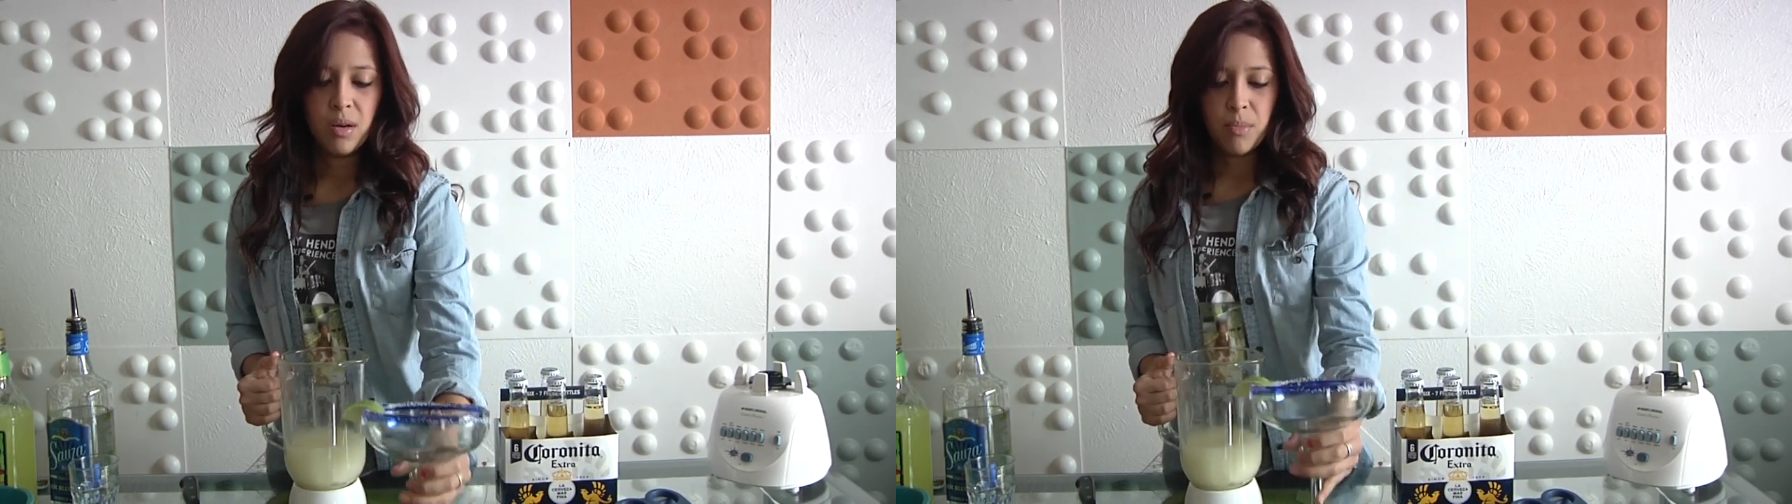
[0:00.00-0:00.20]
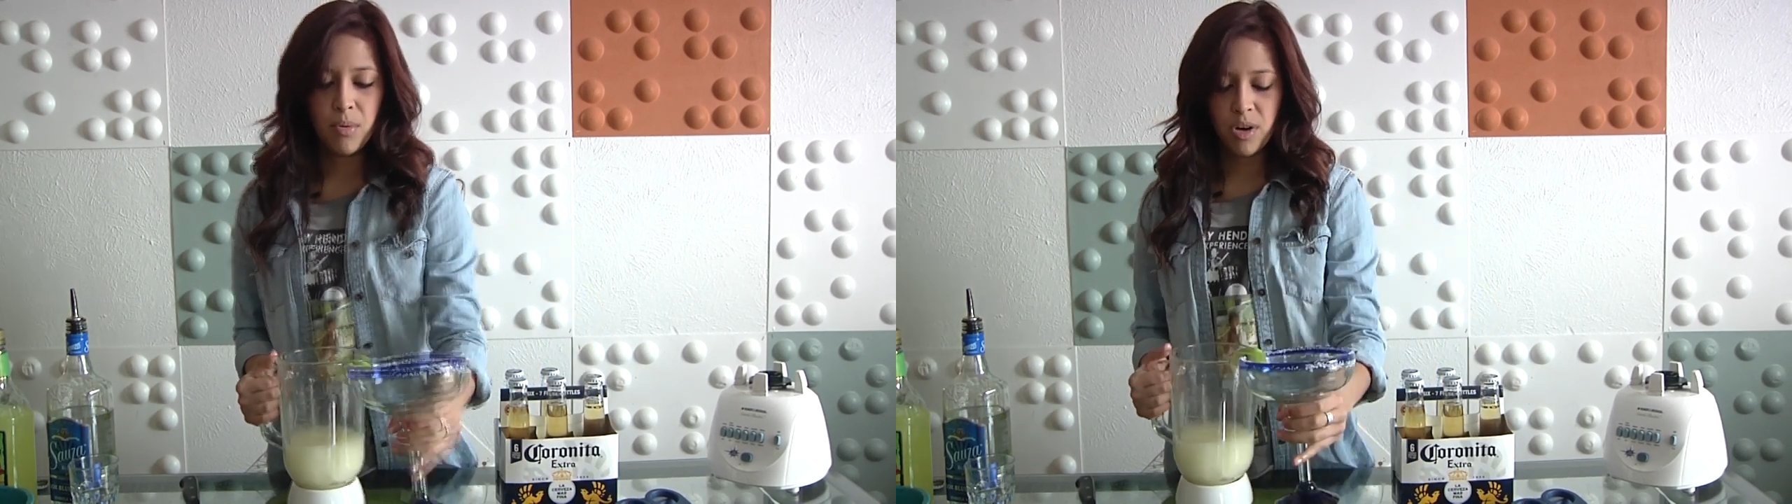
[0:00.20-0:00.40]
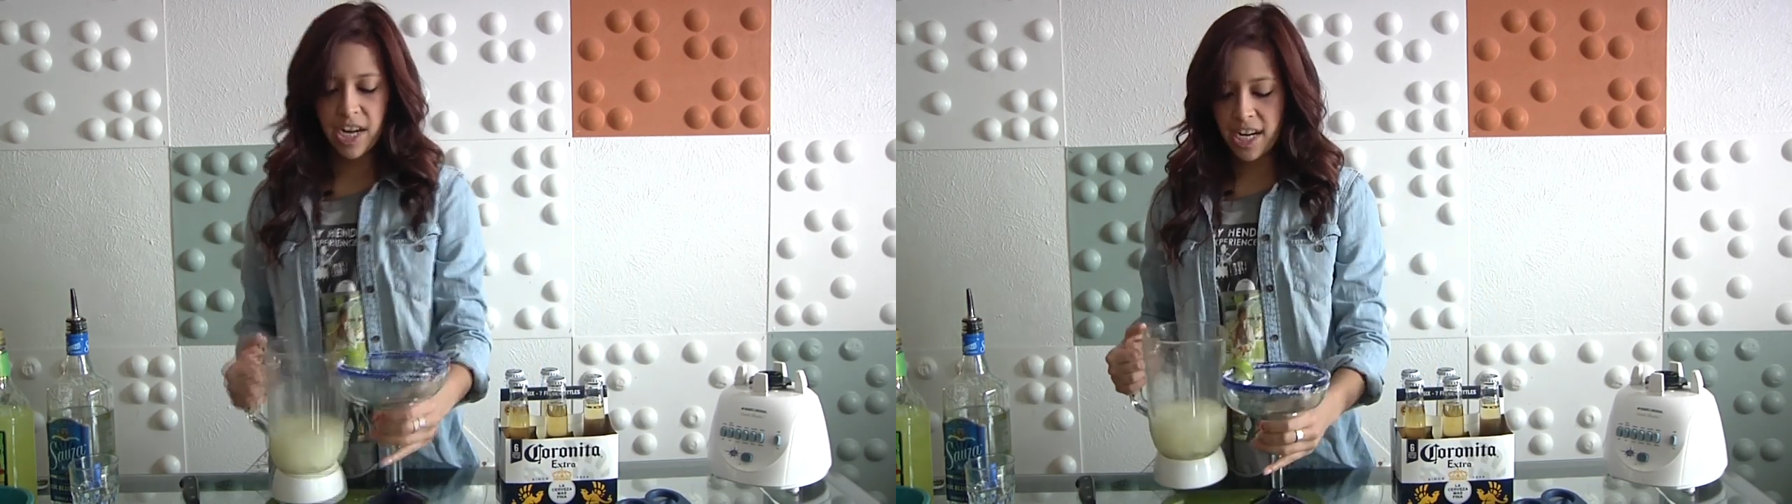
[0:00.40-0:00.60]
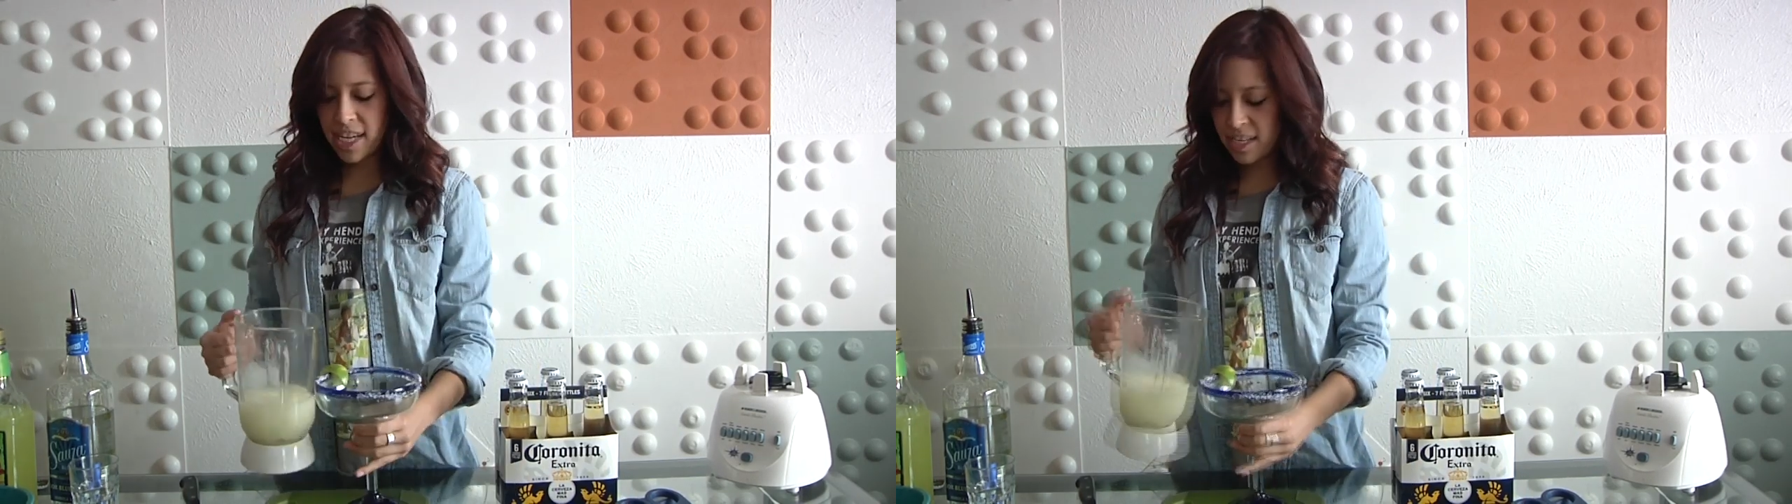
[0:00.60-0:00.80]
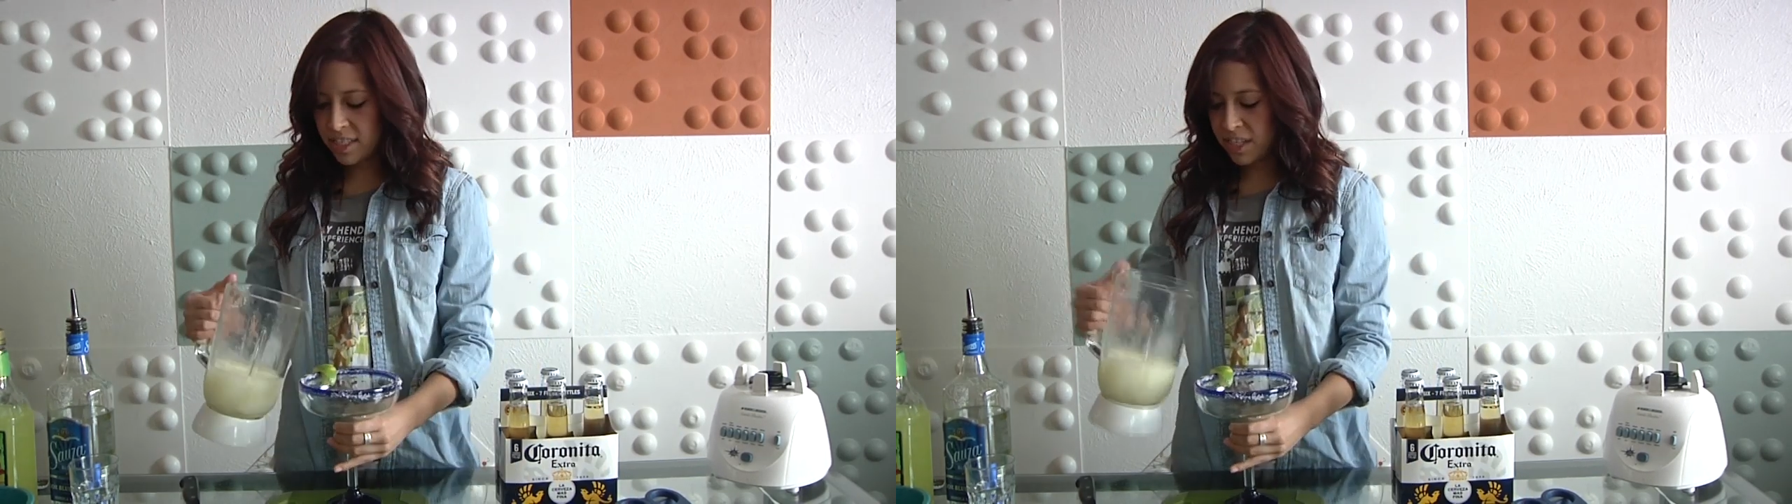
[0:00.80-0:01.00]
Pour it
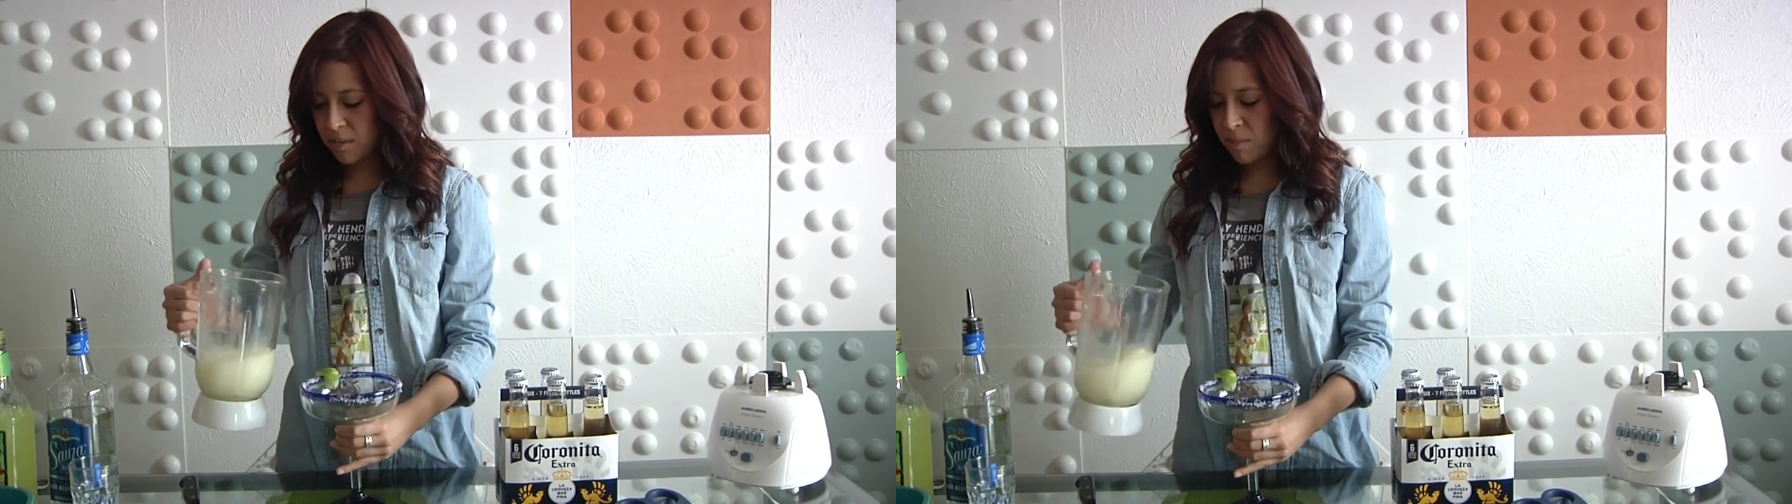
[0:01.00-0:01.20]
into your